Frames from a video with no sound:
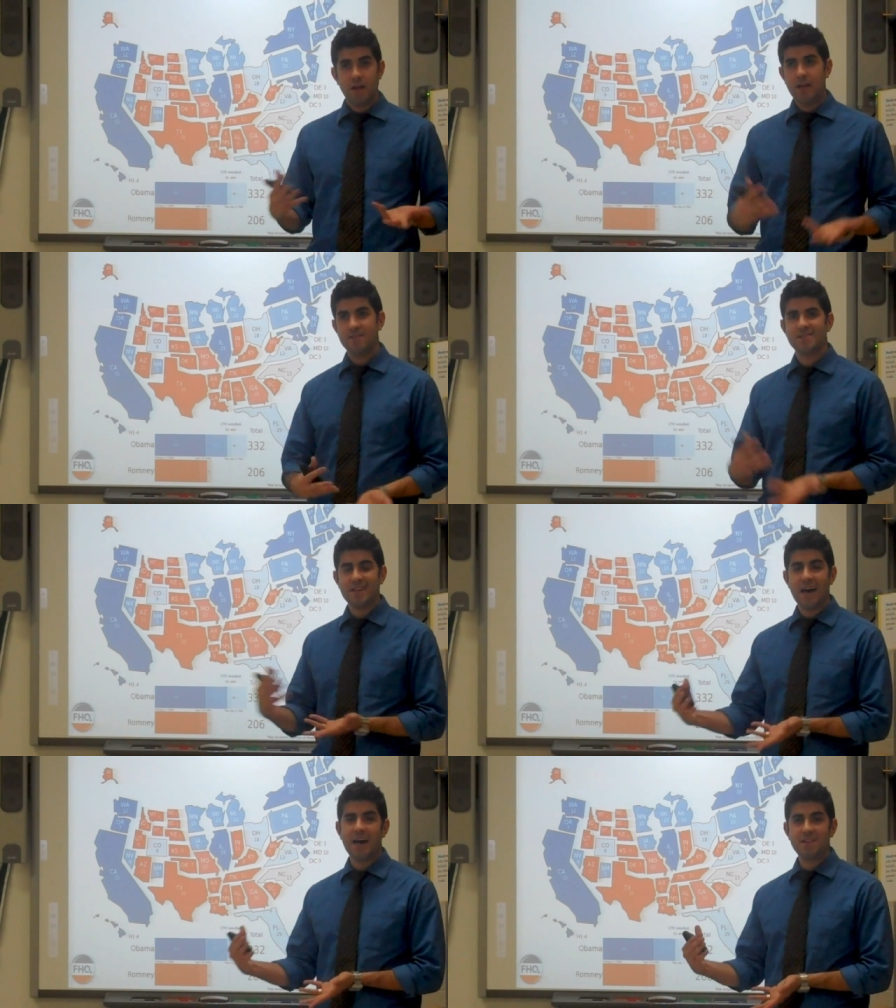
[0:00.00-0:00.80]
in
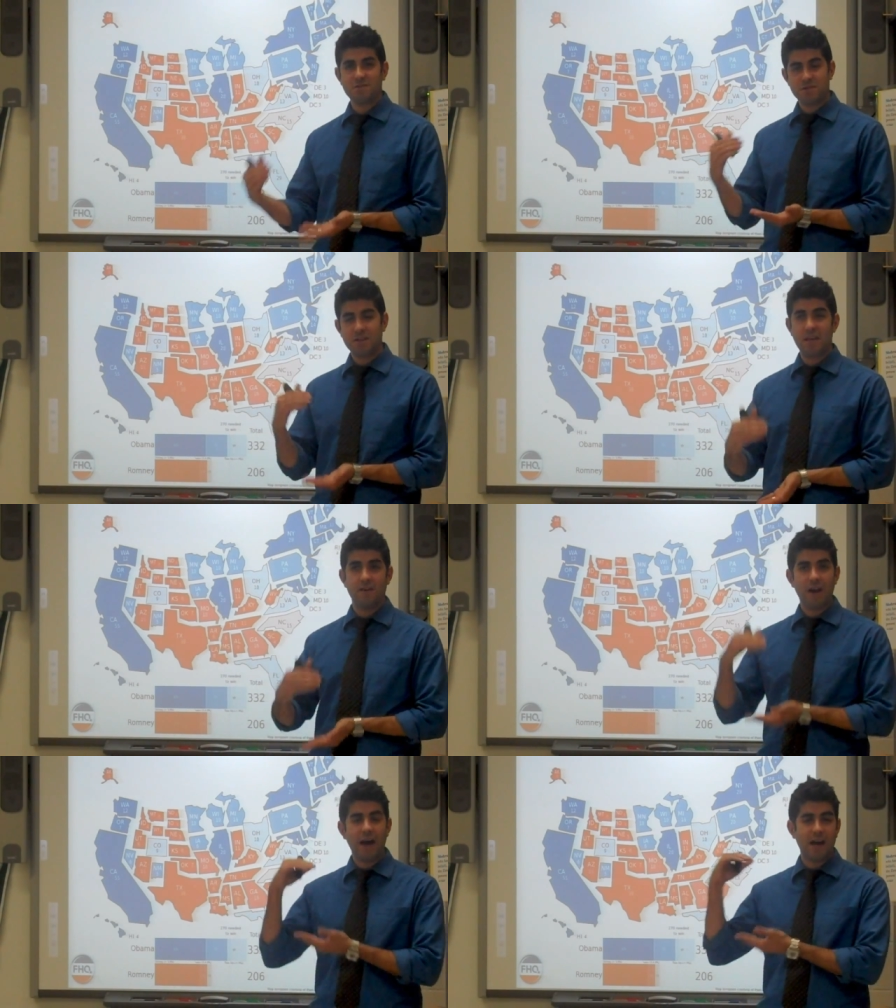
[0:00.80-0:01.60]
size to
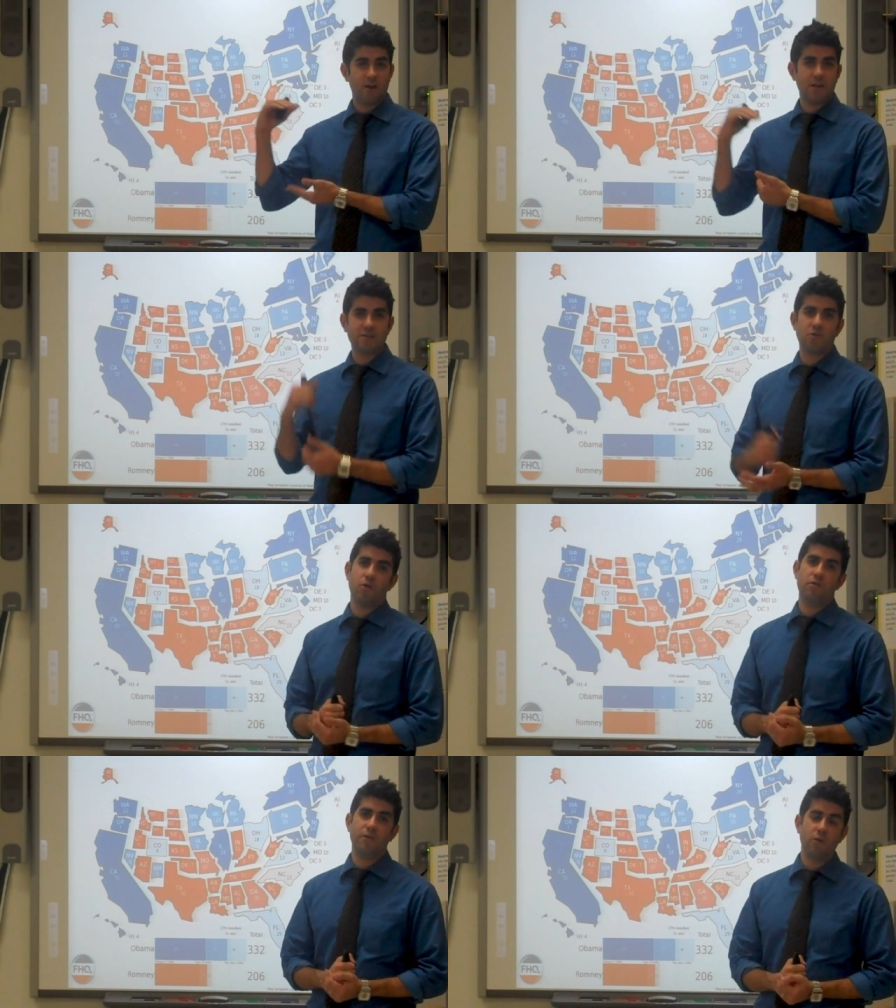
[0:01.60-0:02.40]
give higher
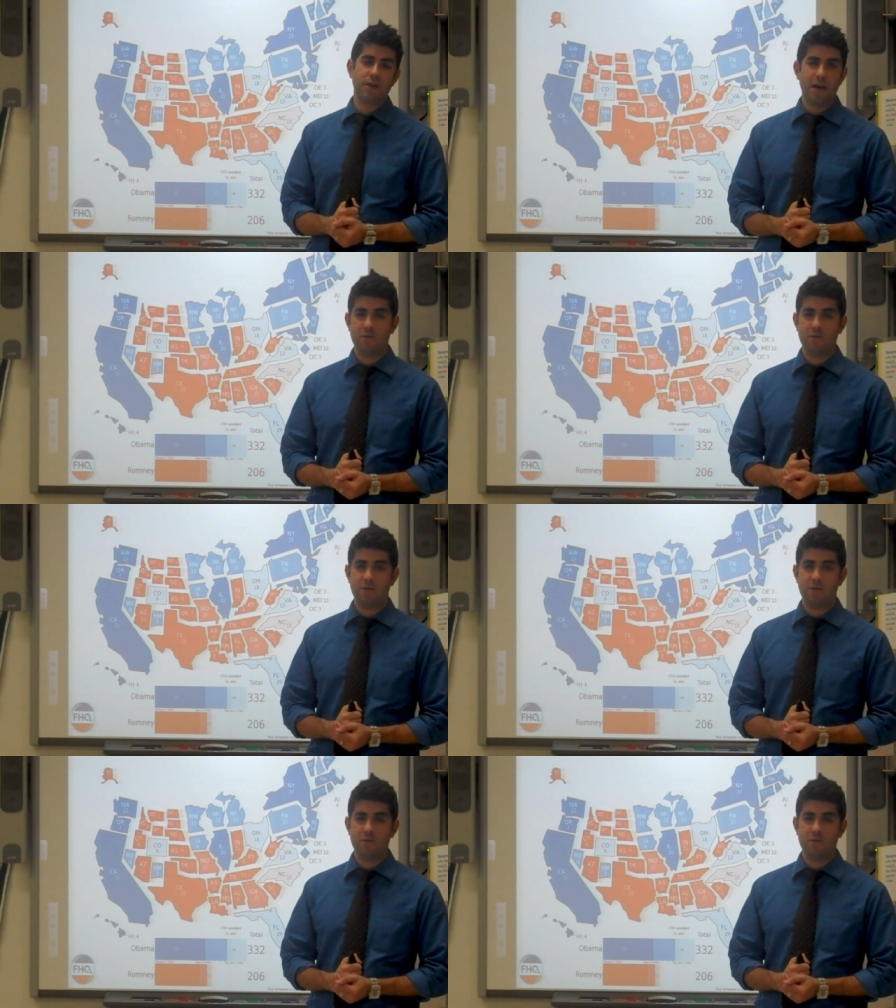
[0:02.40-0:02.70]
electoral vote